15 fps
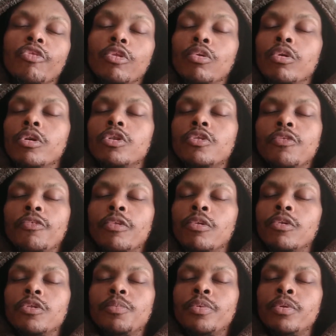Florence,
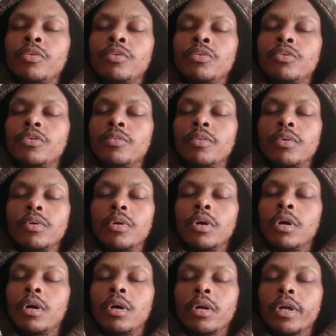Florence Pugh's,
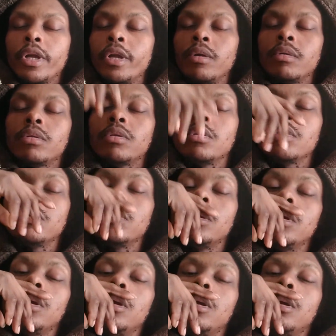uh, character,
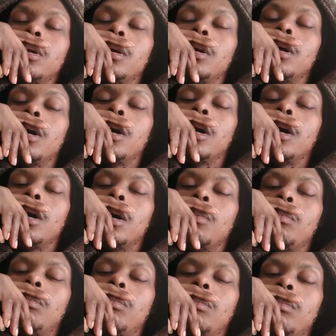
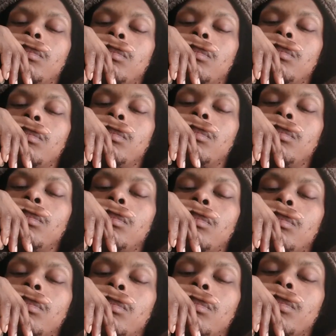um,
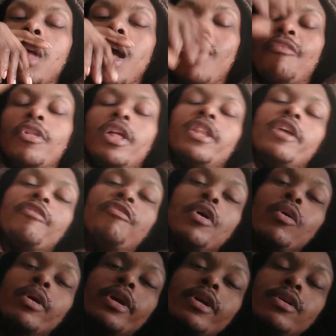I feel like they
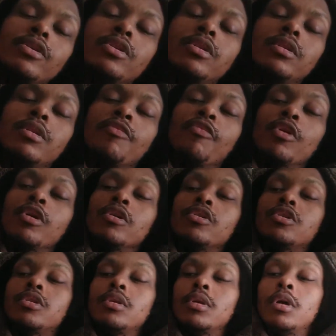focused the
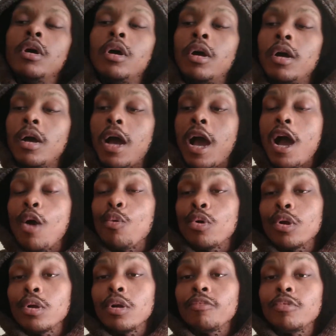first uh,
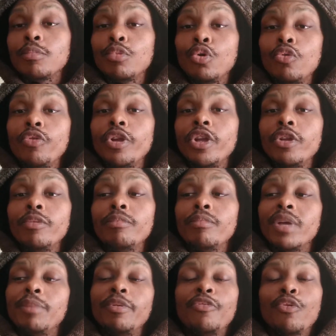hour of the movie,
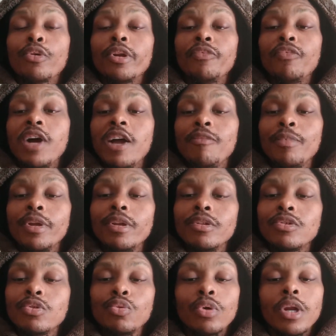maybe 45
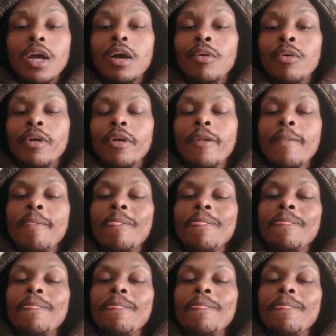minutes to an hour.